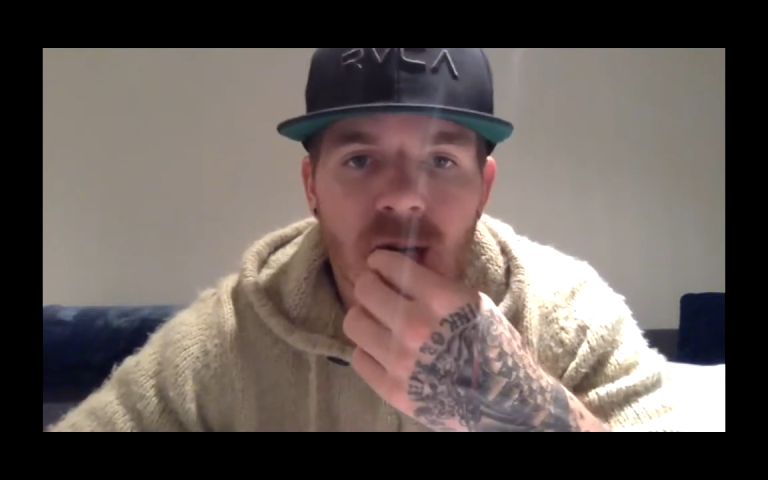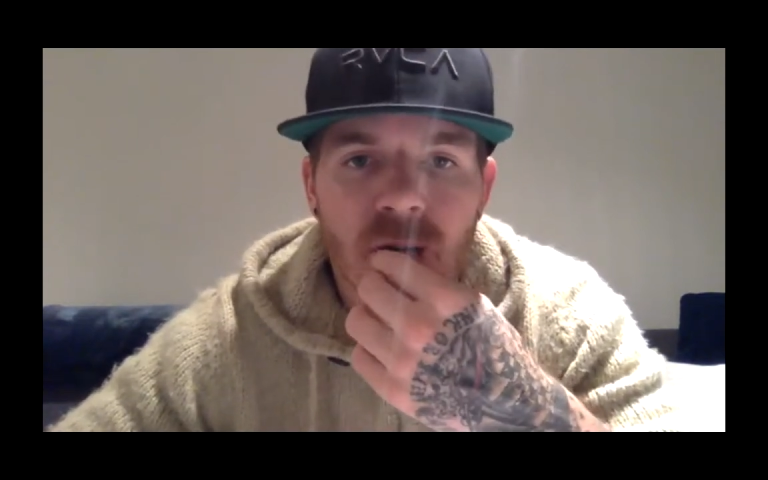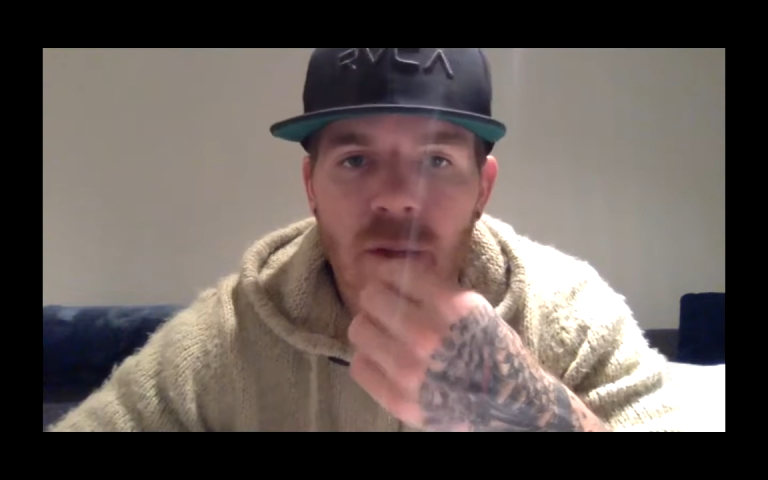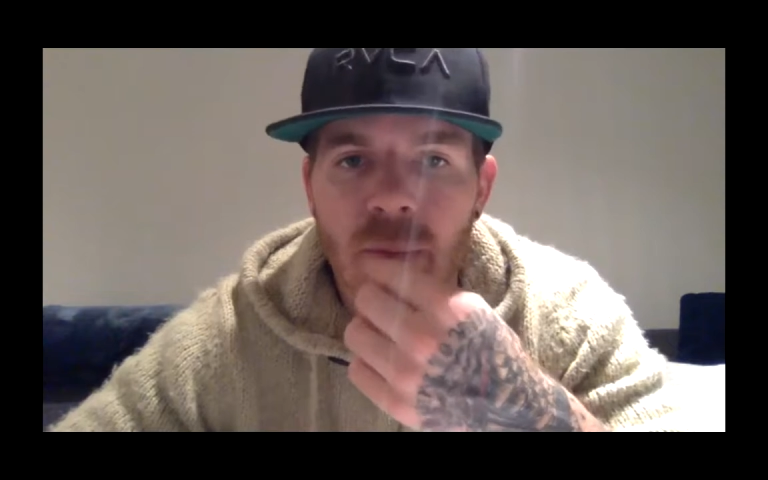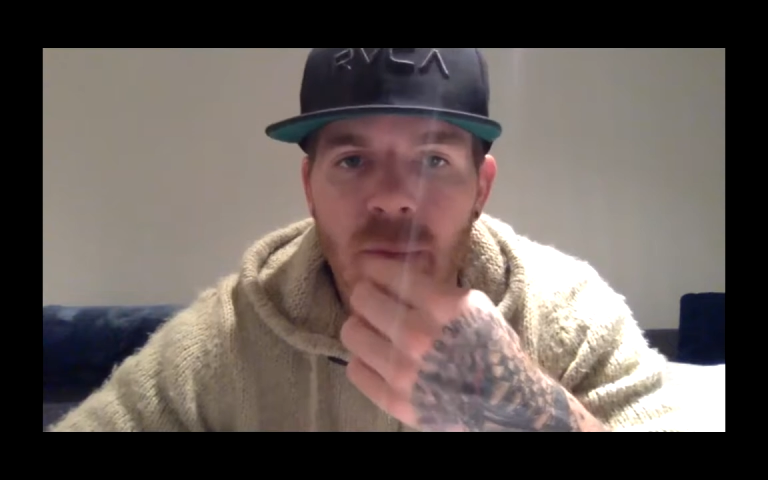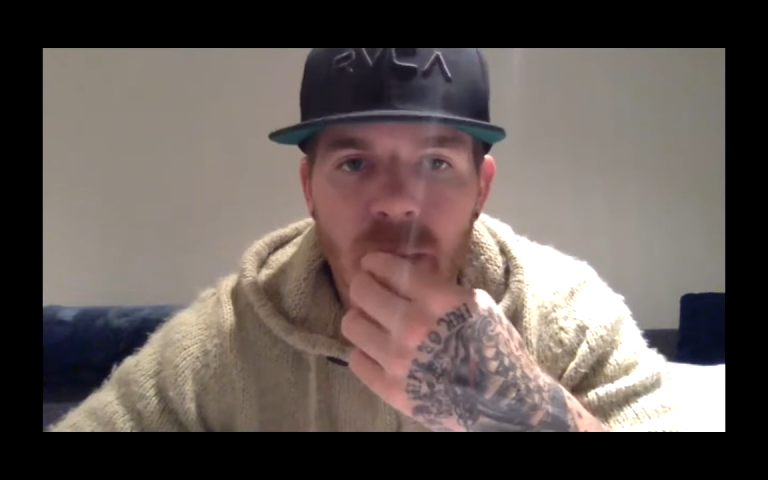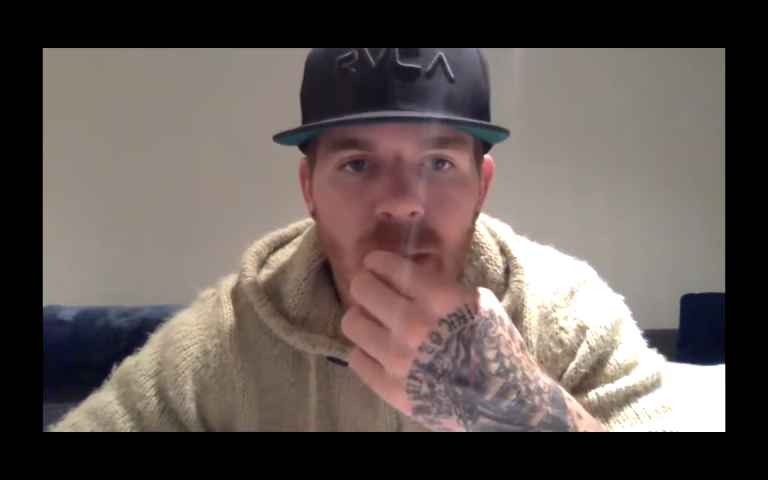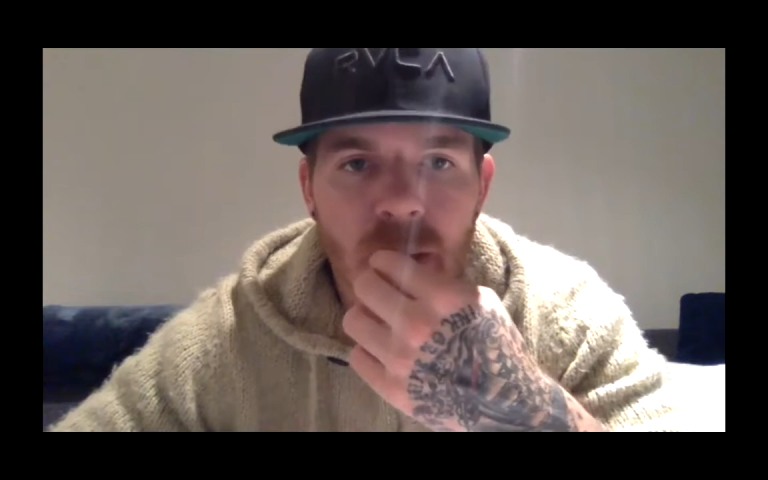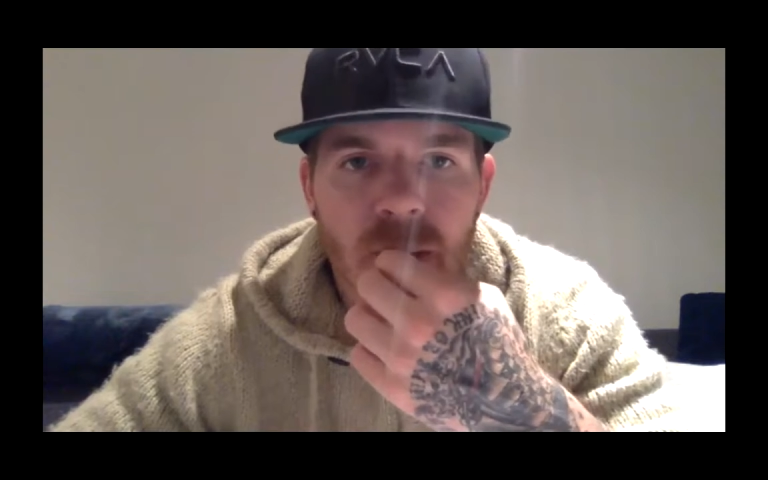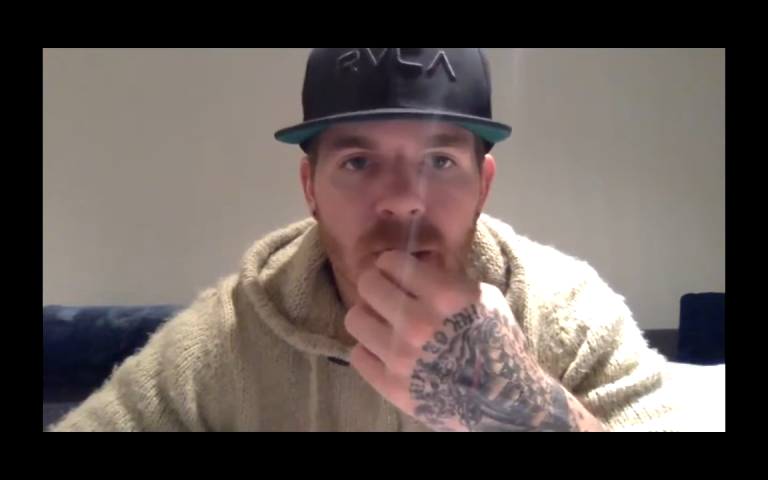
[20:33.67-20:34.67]
avoid people
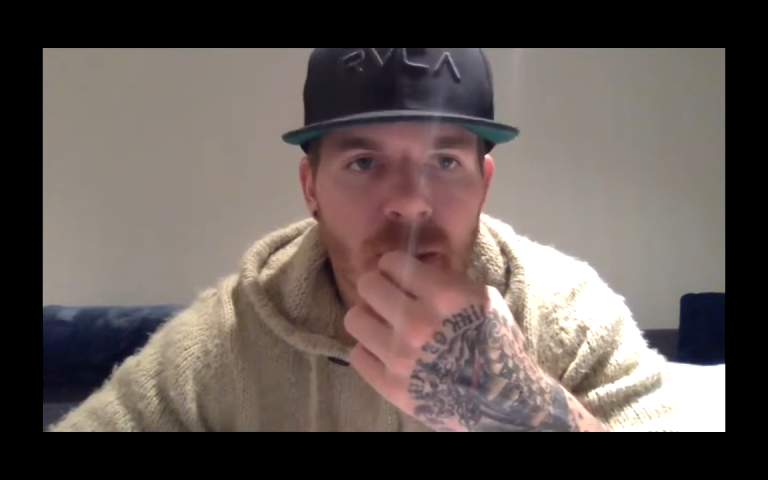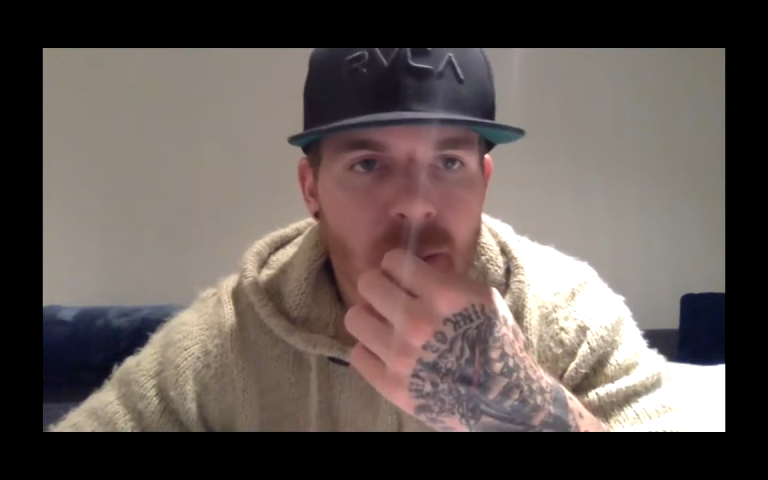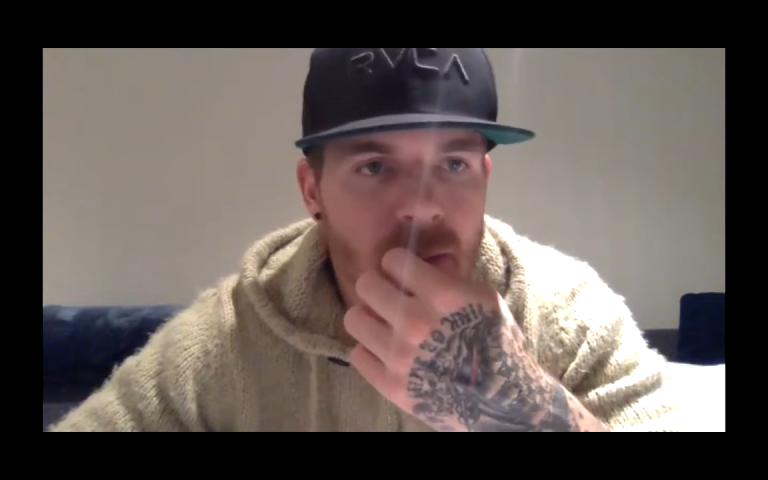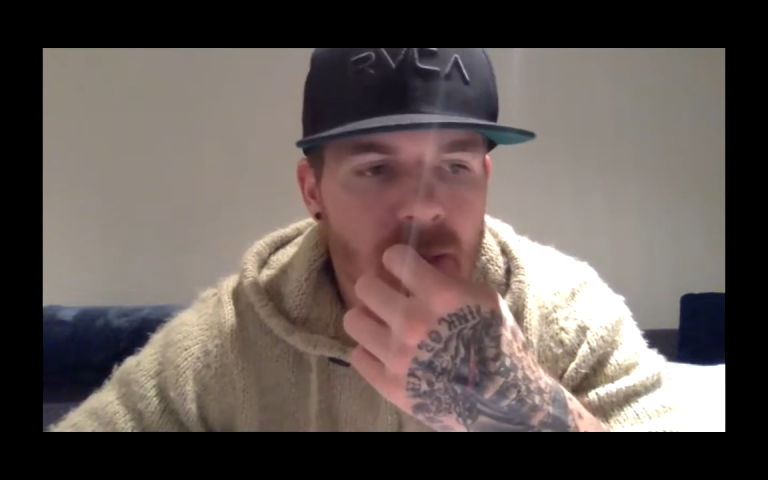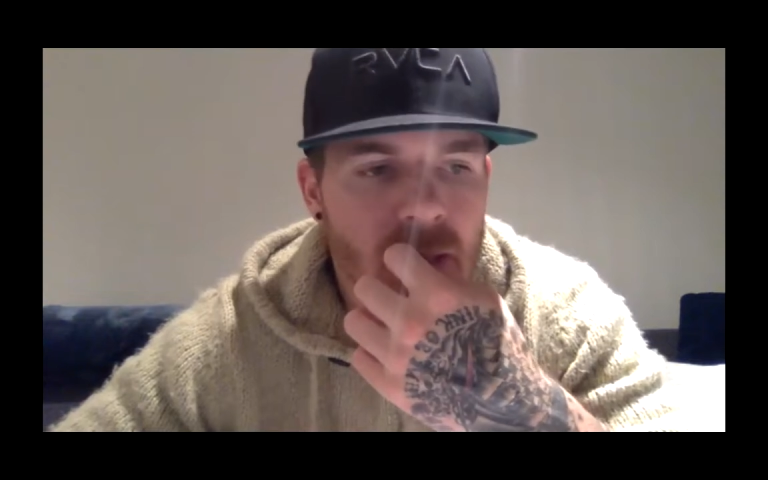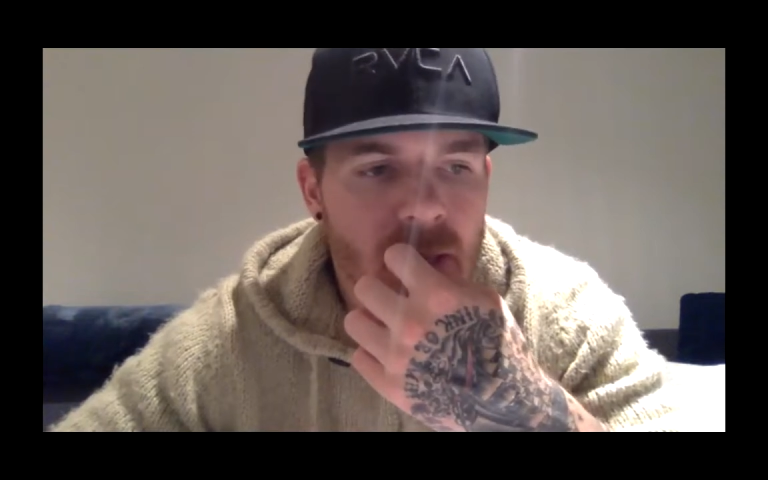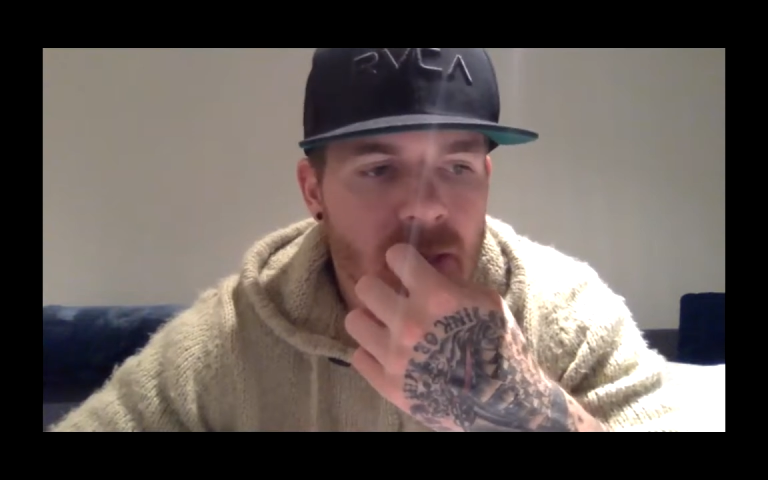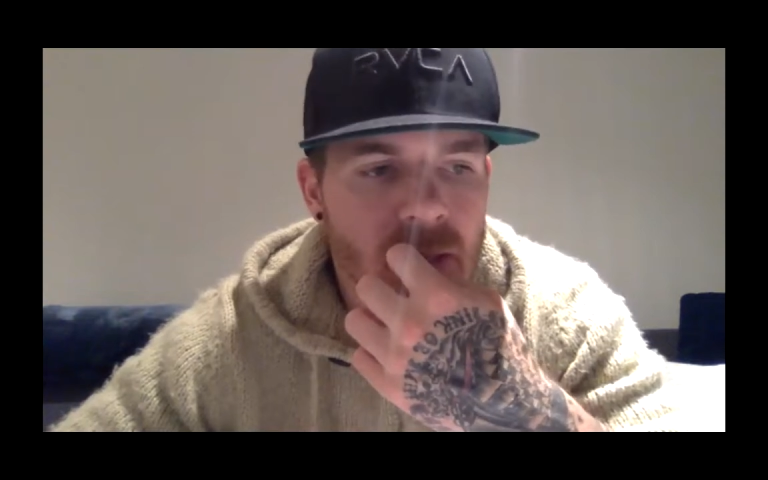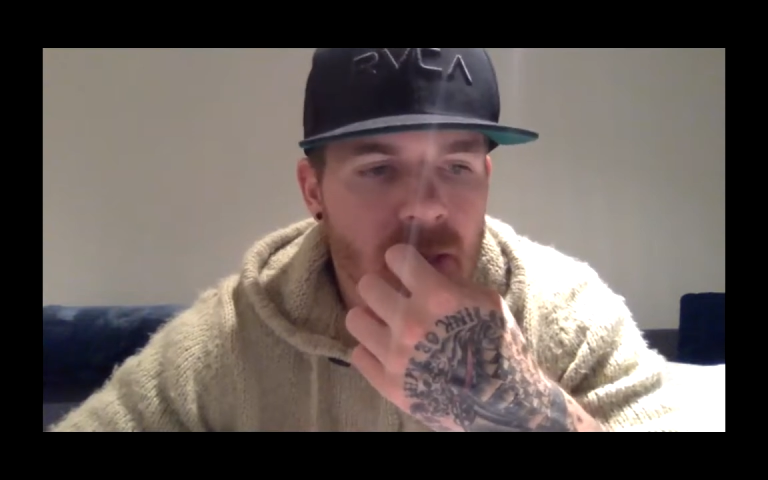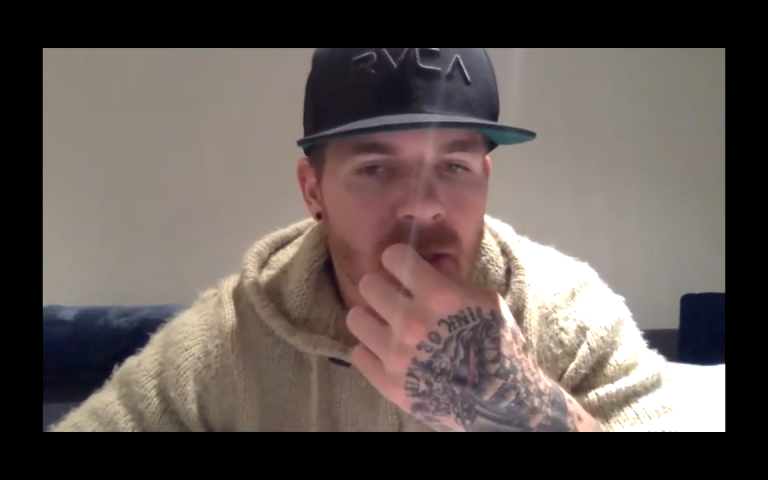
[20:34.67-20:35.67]
doing it too much now.
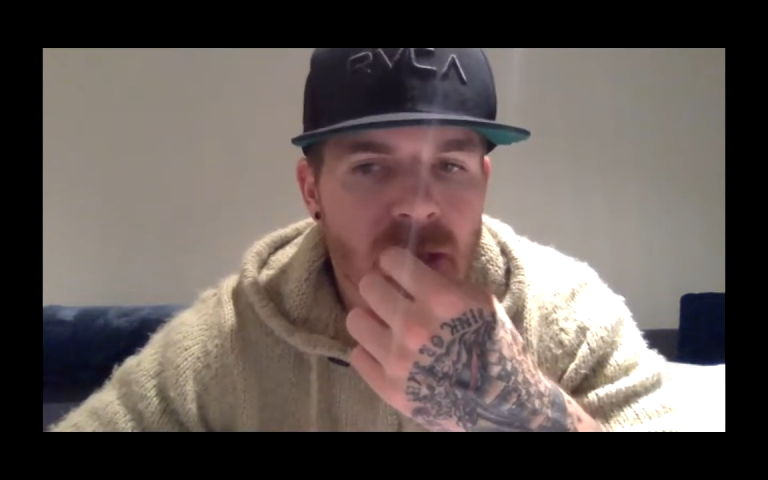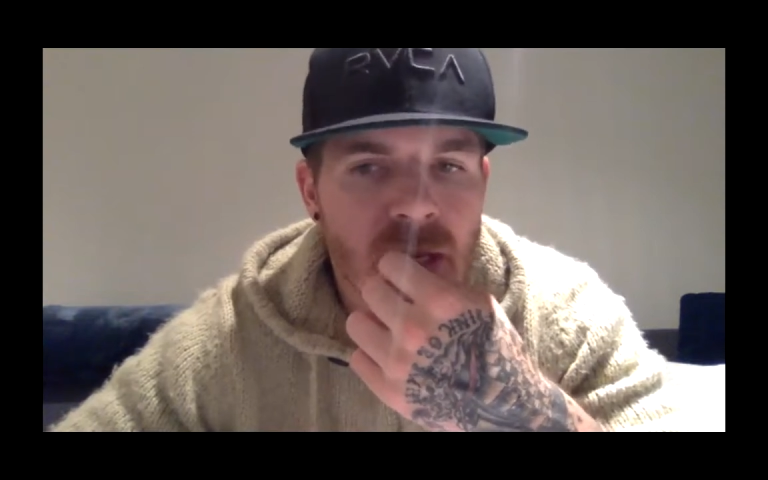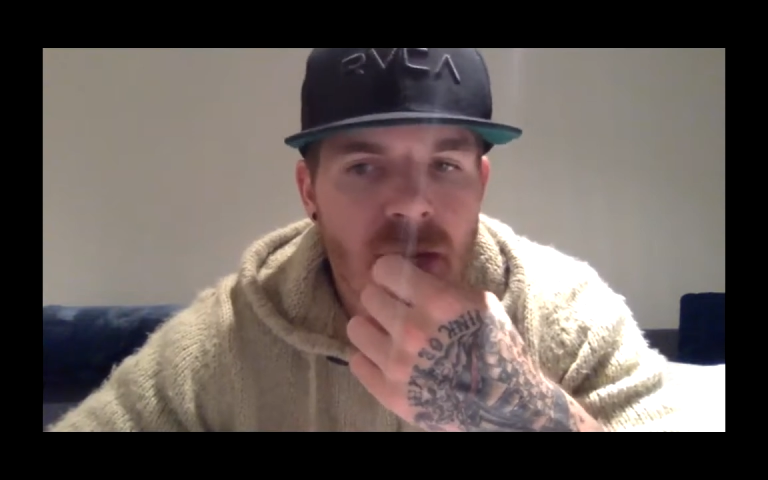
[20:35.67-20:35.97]
So,